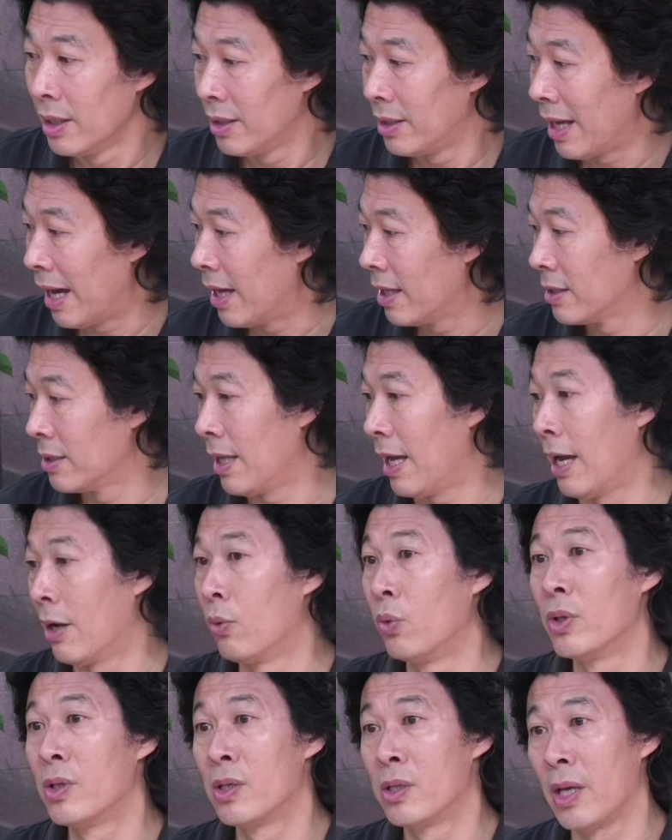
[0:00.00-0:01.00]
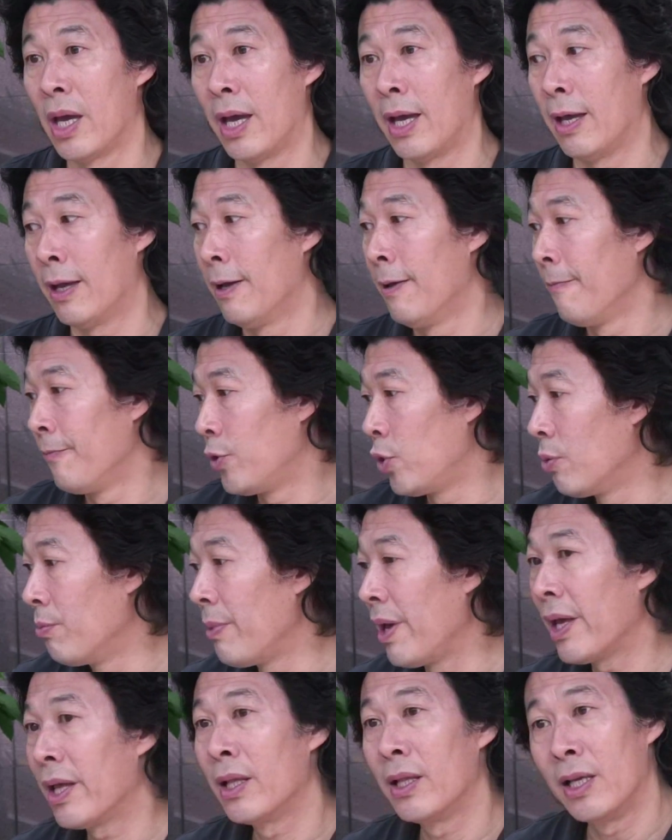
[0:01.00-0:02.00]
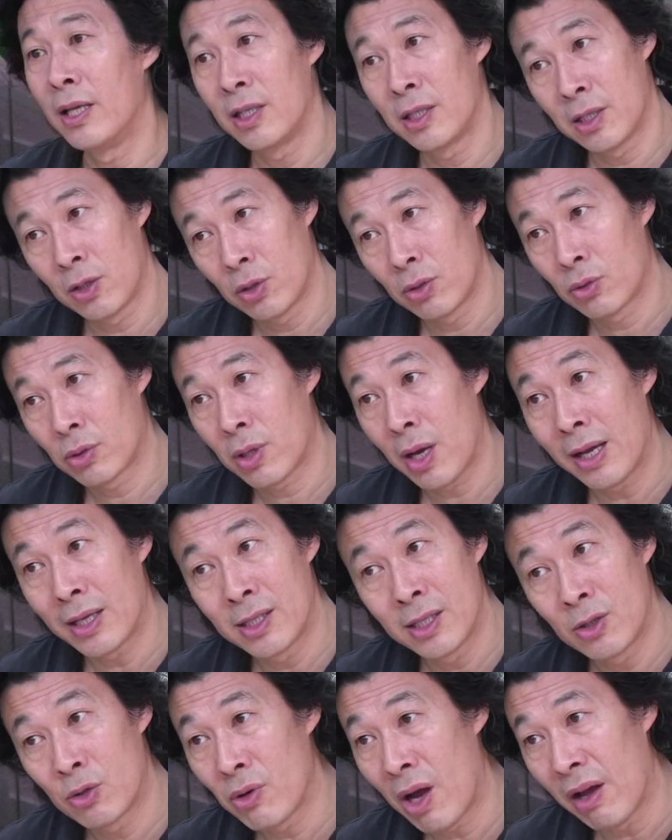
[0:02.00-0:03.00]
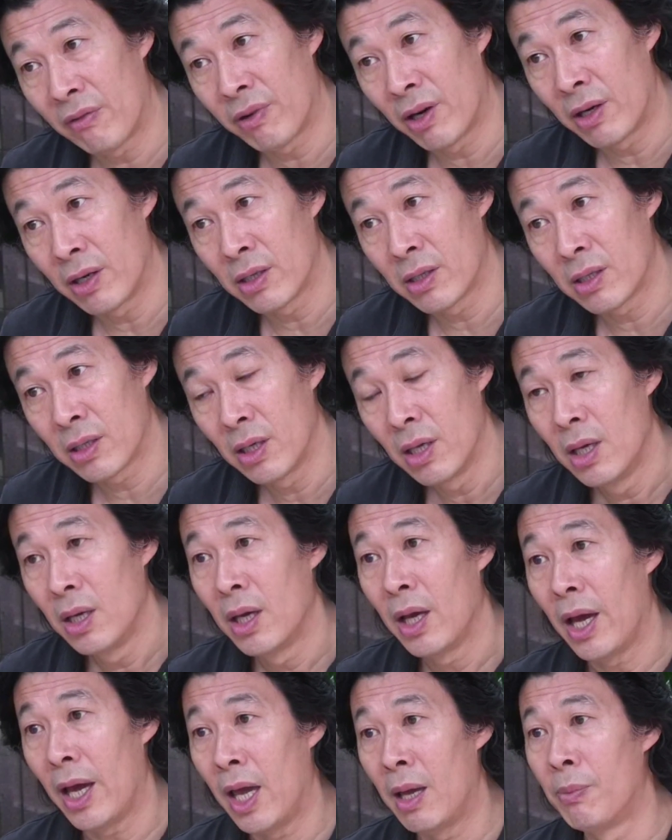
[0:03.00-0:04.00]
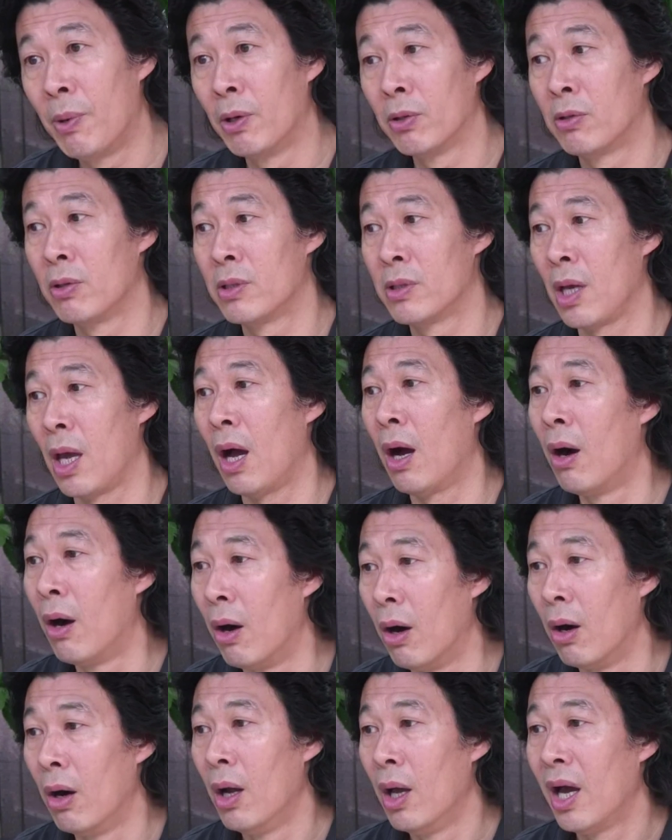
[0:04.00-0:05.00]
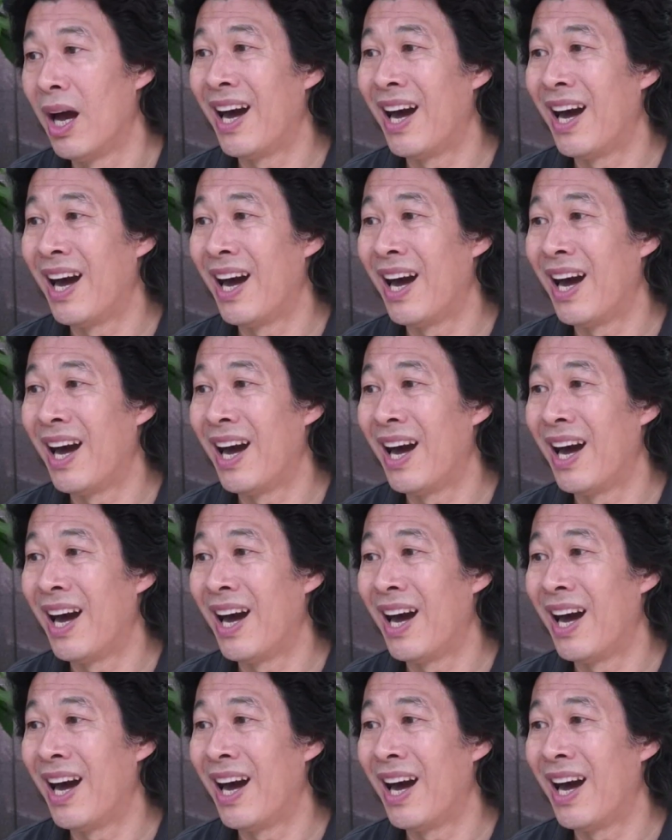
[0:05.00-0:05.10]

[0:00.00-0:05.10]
That, I would say, you make these taxi drivers able to say, oh,